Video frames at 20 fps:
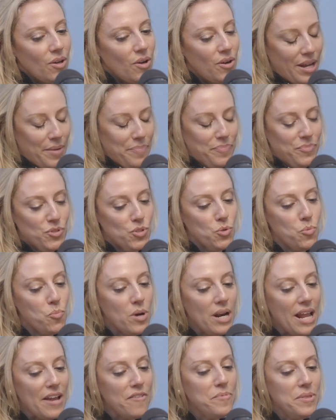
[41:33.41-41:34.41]
Okay, so
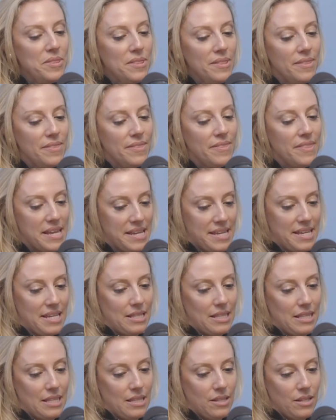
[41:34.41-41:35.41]
what I've been
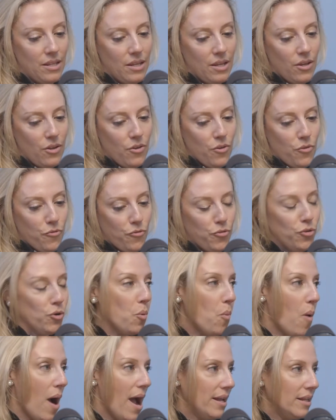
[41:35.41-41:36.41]
thinking for
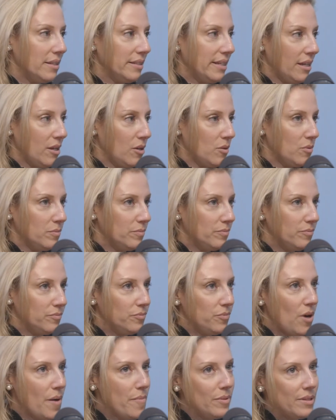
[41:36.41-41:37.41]
a while now,
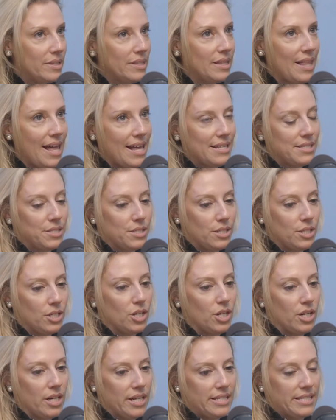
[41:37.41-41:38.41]
probably the last
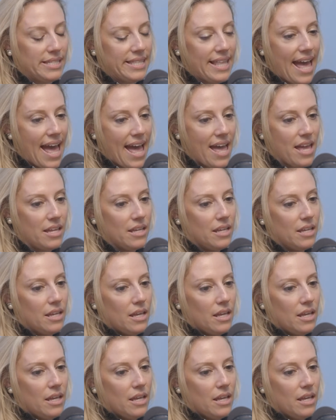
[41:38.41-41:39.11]
year, is that